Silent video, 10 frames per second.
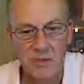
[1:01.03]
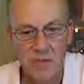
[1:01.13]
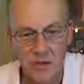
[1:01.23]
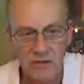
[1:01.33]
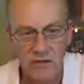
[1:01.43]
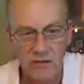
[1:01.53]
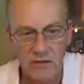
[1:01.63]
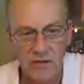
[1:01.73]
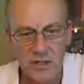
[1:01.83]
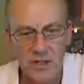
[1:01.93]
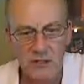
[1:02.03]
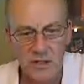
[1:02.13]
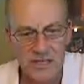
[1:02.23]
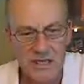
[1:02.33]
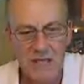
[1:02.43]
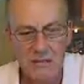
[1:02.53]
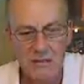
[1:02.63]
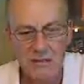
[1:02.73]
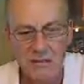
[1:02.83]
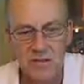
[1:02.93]
we love your whiskey
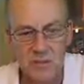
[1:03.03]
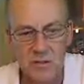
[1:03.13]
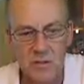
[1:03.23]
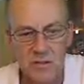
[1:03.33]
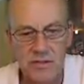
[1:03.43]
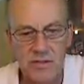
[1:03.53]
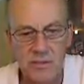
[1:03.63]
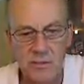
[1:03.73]
and your single malts,